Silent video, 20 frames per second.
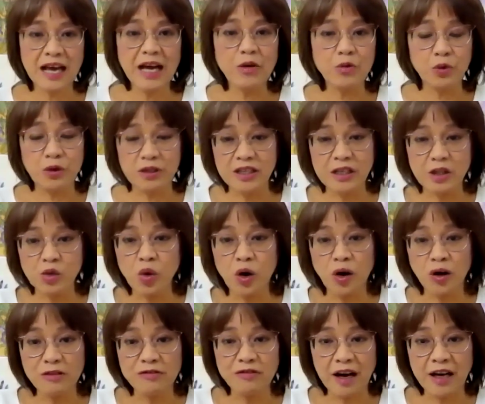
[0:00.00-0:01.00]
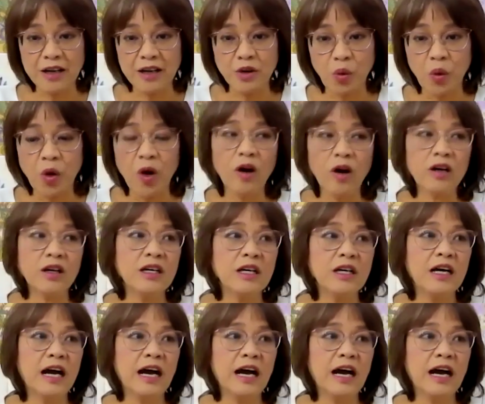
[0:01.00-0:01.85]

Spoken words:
that would disqualify the work.